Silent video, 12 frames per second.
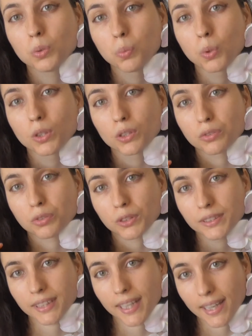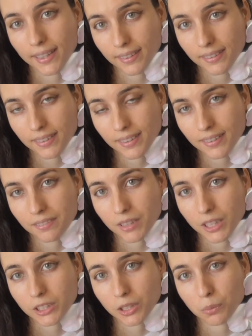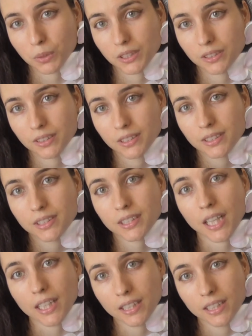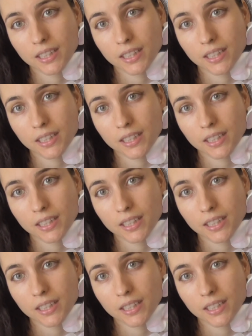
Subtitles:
word for 10 in Russia, which is tsat.